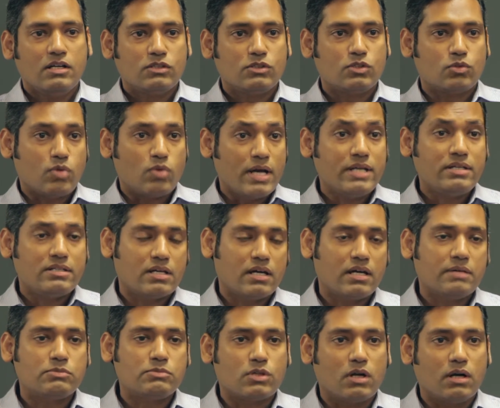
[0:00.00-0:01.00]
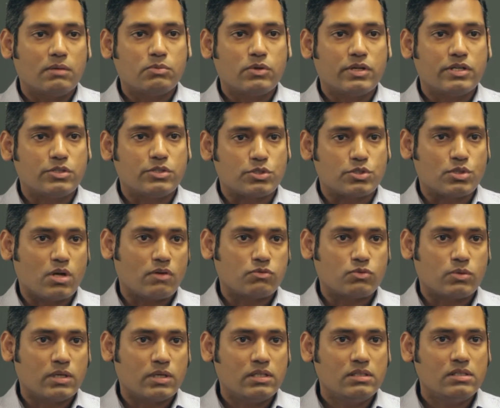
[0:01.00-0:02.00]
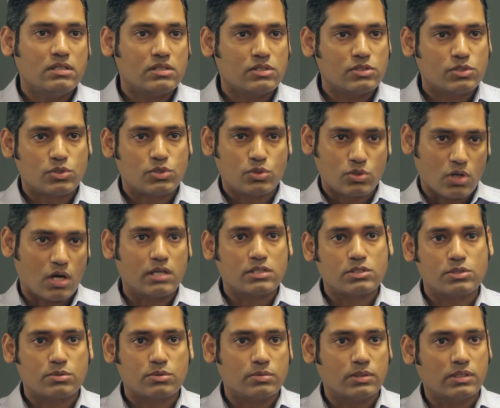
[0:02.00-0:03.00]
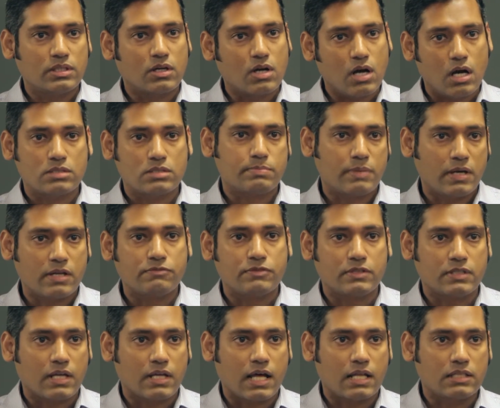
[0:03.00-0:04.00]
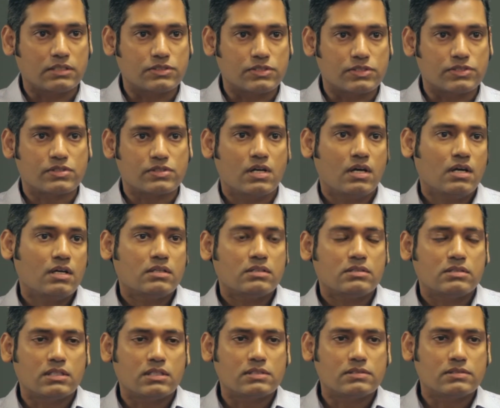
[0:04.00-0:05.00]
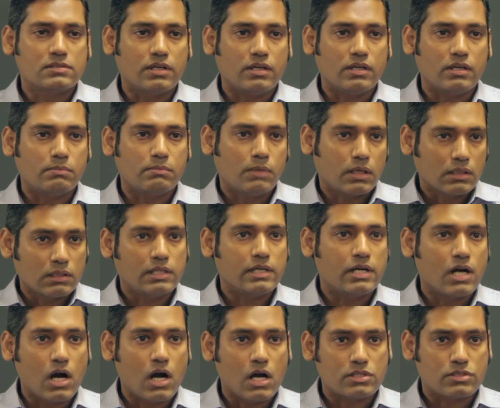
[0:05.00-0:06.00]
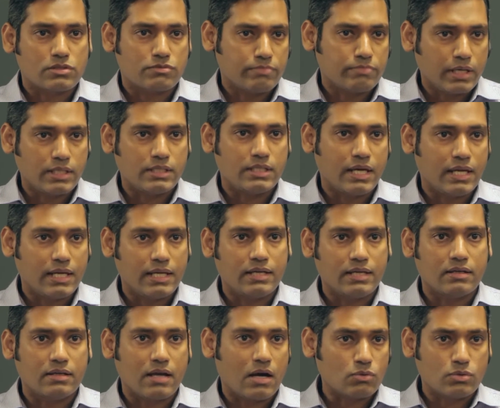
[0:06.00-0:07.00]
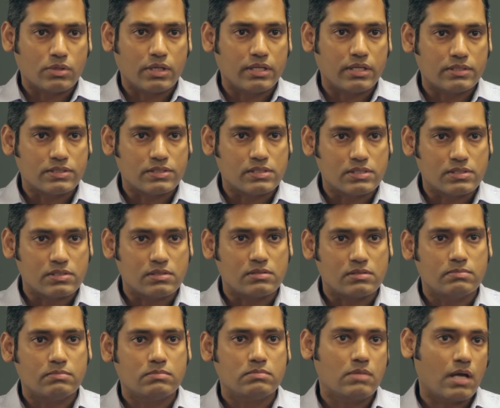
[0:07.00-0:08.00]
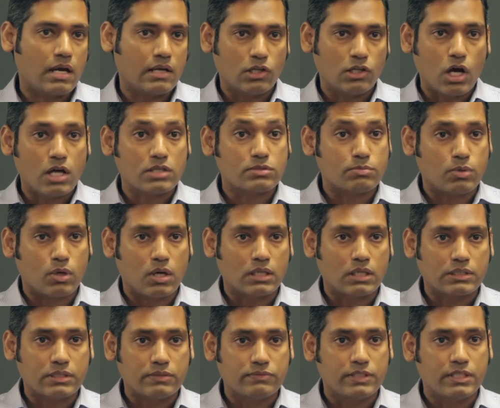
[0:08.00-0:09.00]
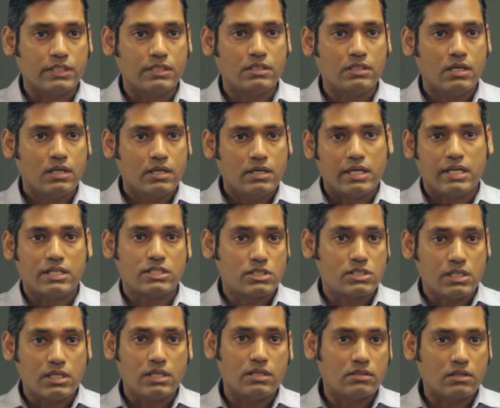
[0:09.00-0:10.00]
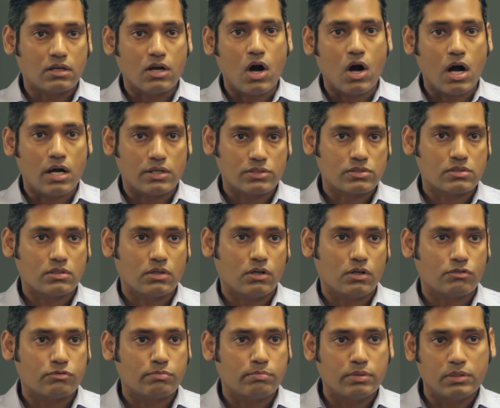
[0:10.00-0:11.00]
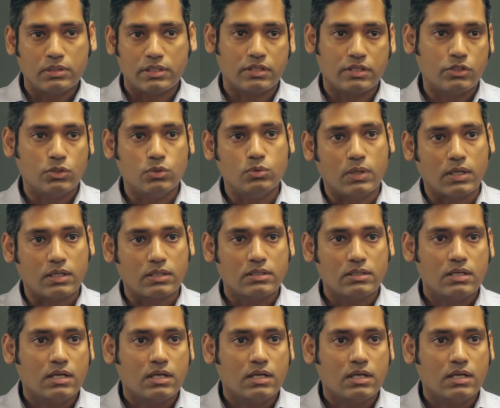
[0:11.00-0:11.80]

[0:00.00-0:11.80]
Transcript: The right time to upgrade your software starts with a cost benefit analysis. Does the monthly cost of maintaining an outdated system and lost productivity exceed the cost of building a new one?